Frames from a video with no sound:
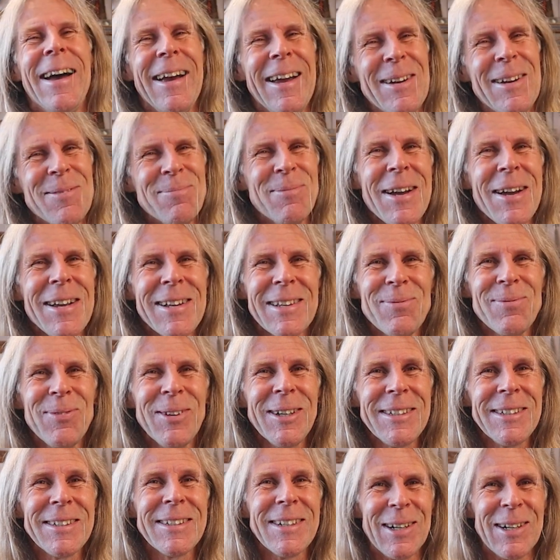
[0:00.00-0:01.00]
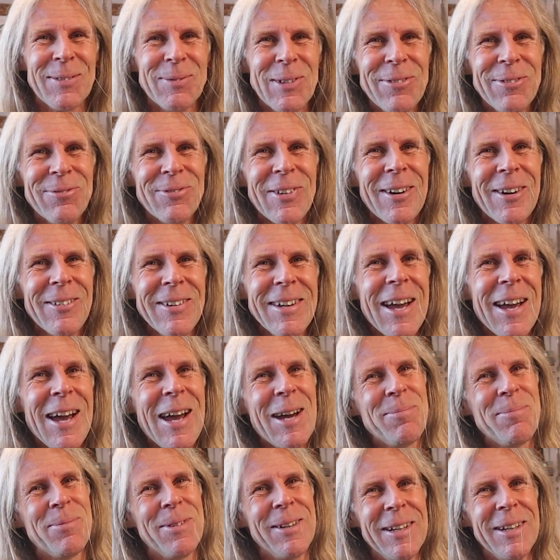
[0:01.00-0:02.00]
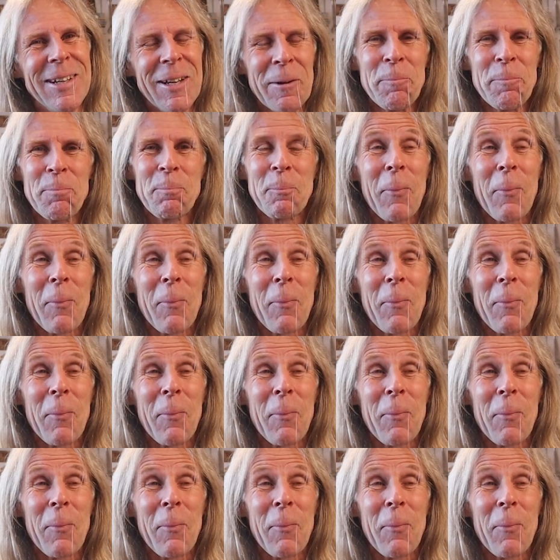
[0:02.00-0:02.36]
It makes my tummy very happy.